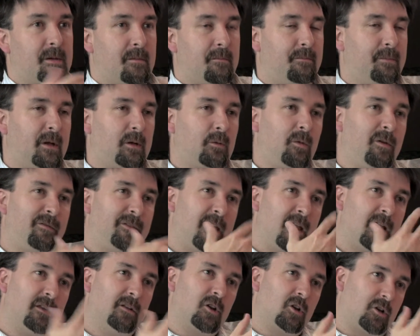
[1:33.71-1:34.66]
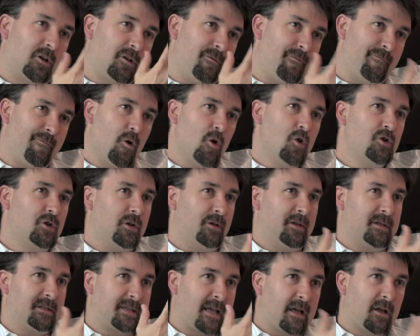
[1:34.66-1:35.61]
But we've taken the conversion, the
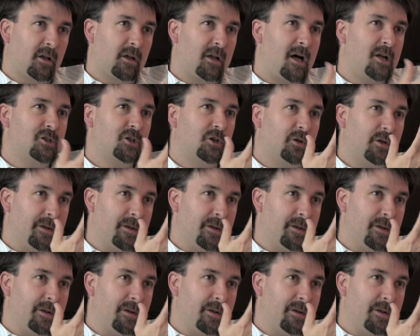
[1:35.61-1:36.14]
psychological